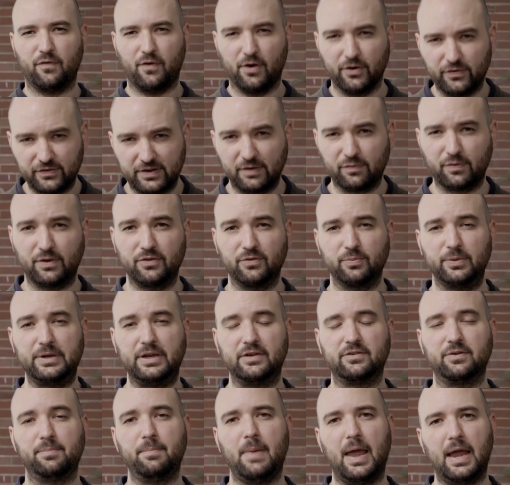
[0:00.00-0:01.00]
first difference we
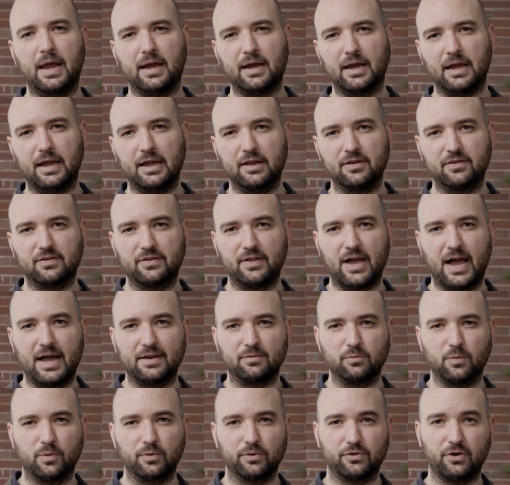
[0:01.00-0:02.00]
need to make is
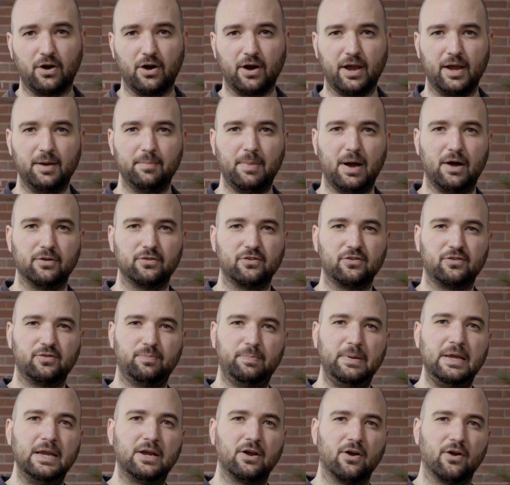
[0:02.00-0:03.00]
that when we're talking about
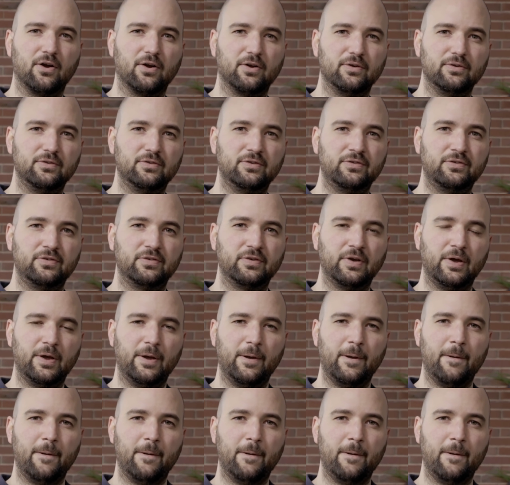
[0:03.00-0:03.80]
speakers,